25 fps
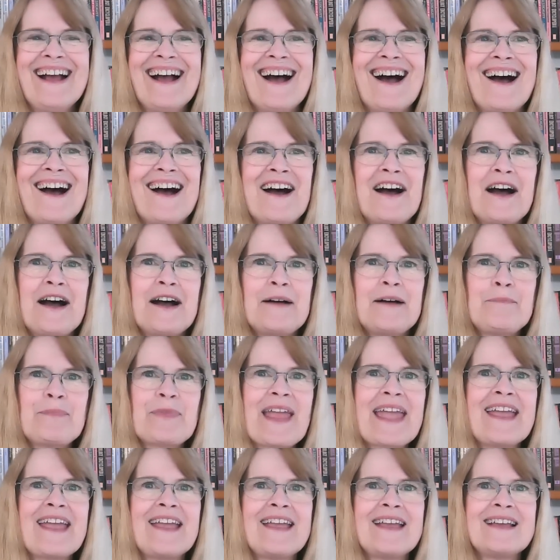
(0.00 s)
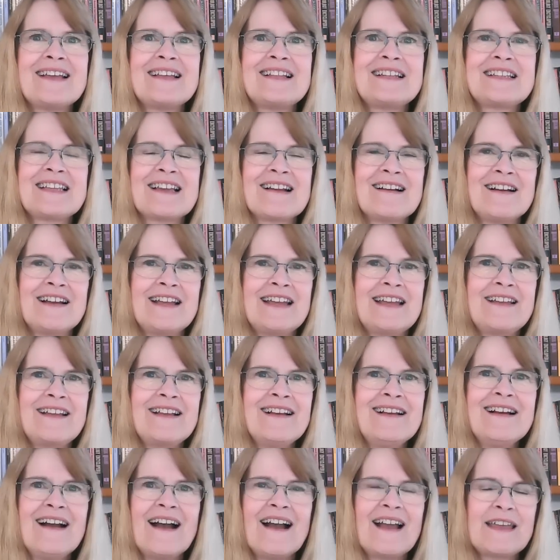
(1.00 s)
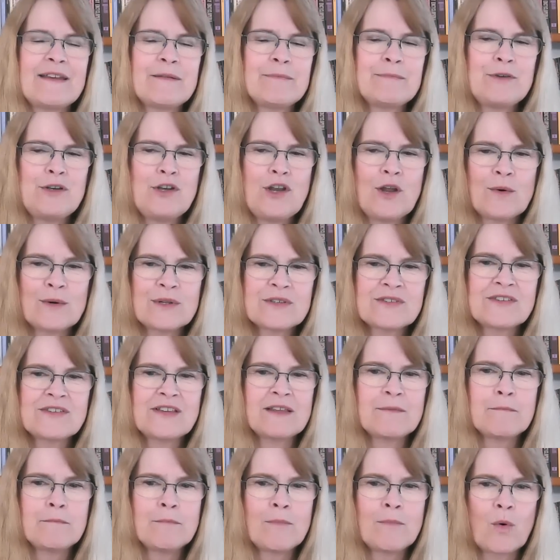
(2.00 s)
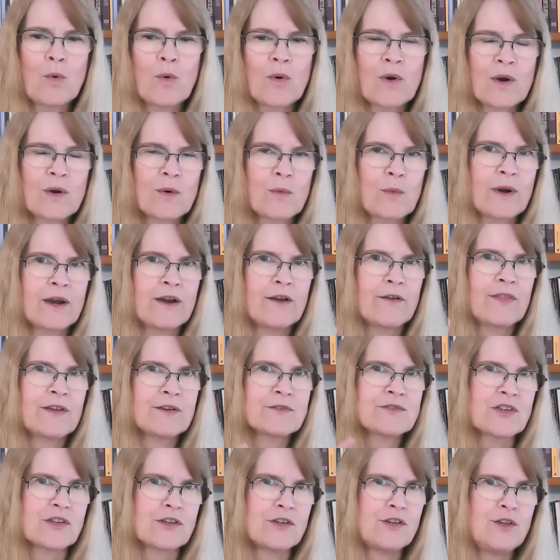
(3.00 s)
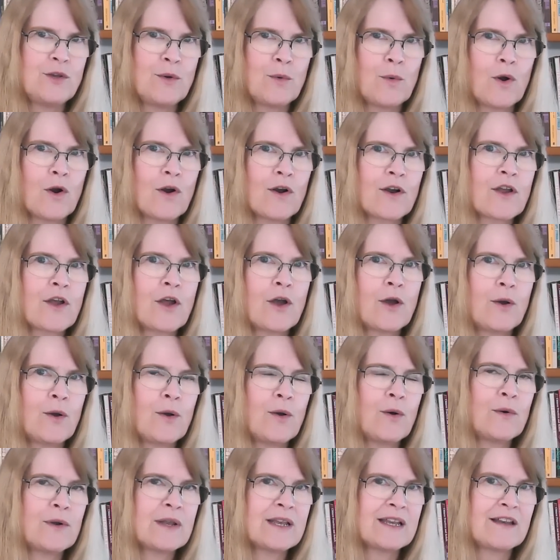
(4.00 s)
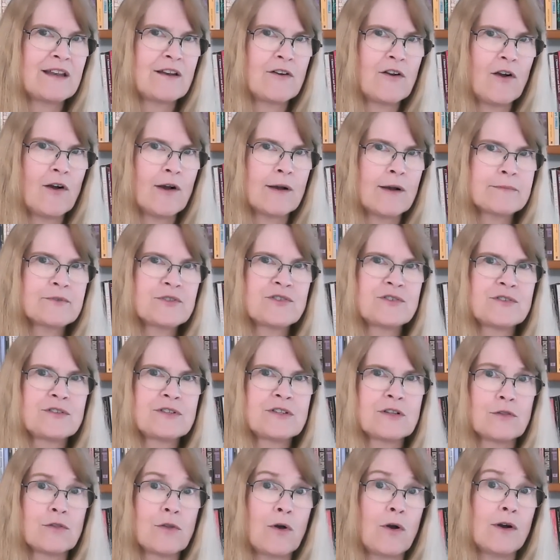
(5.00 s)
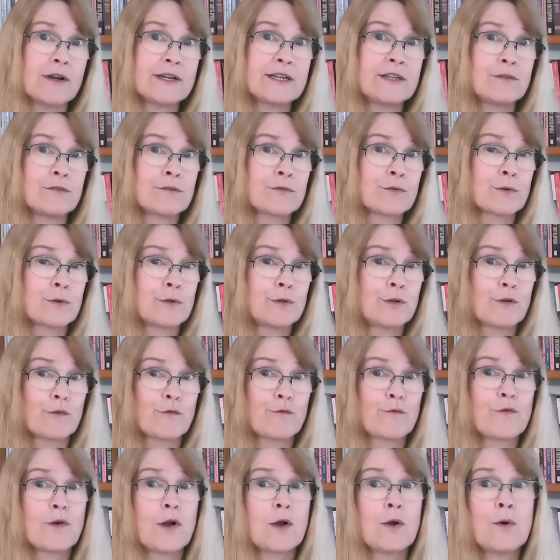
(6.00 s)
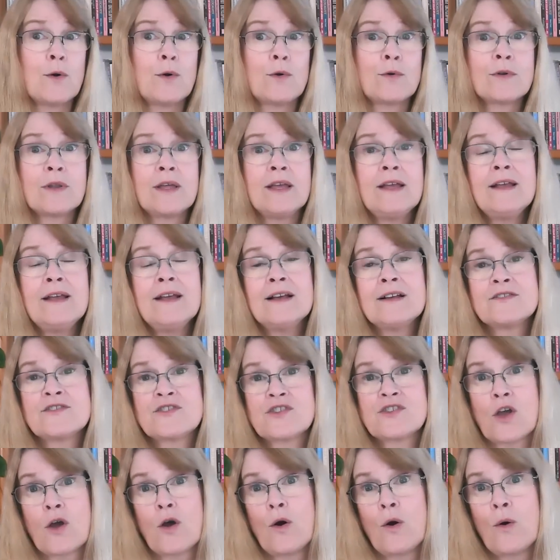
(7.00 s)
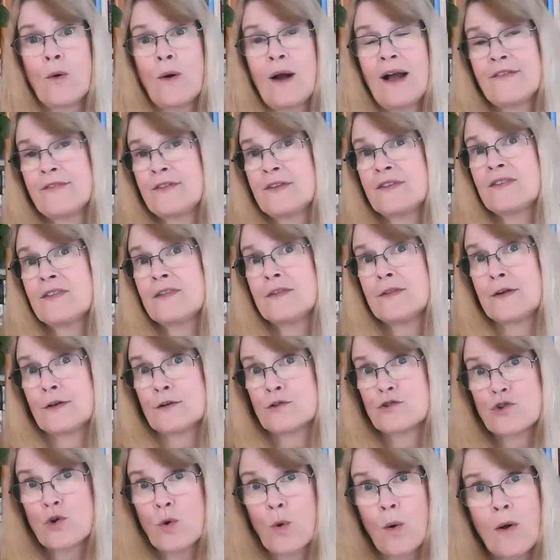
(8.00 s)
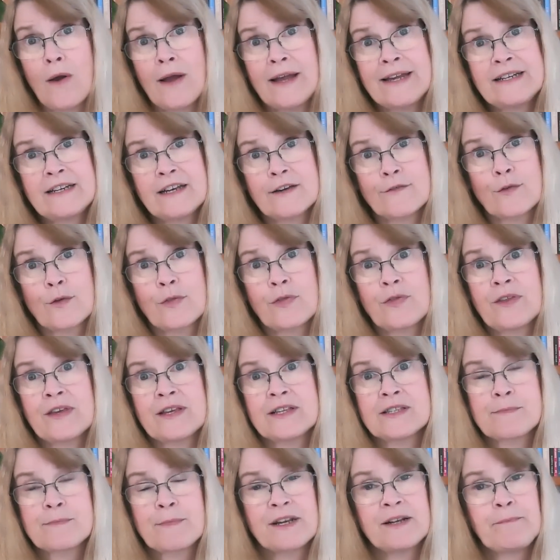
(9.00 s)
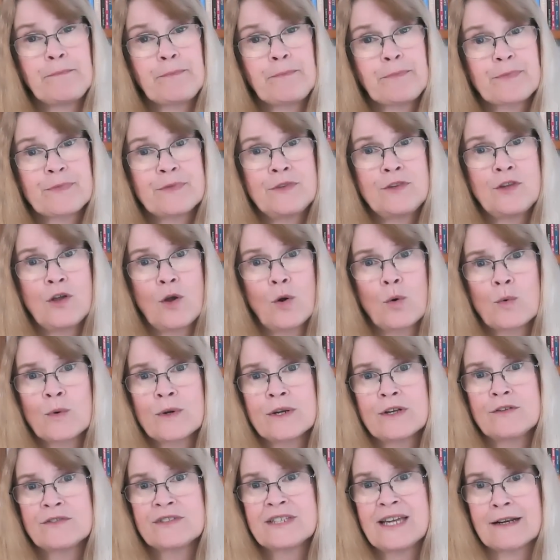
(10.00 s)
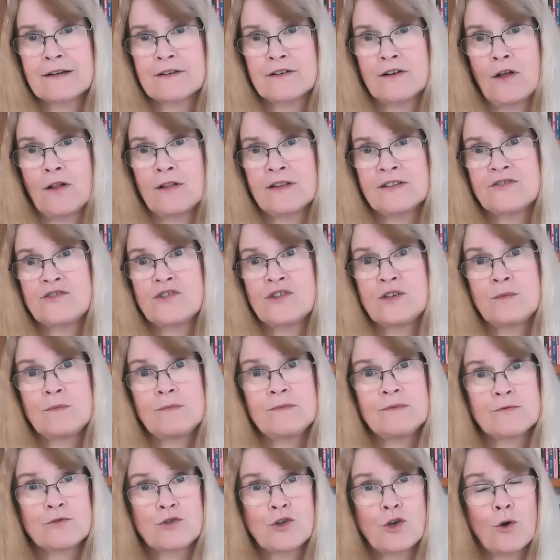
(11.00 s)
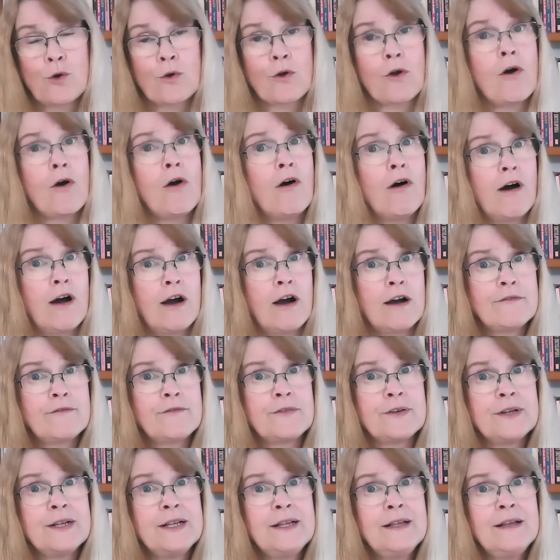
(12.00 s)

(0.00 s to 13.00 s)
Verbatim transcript: And I am noticing more where there's a QR code and an option to log in through your phone. So I think that they're trying different things, but no real technology took off